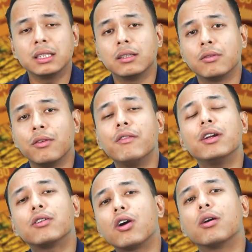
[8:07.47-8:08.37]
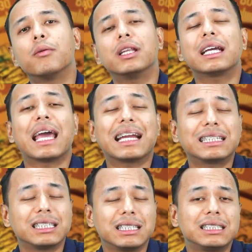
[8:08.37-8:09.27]
When we talk about the
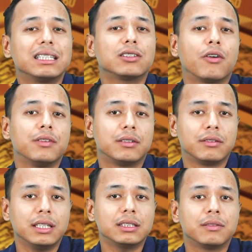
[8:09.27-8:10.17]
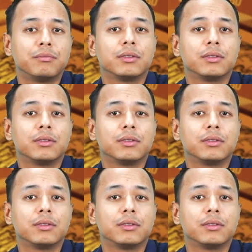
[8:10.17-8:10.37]
characteristics of the trees,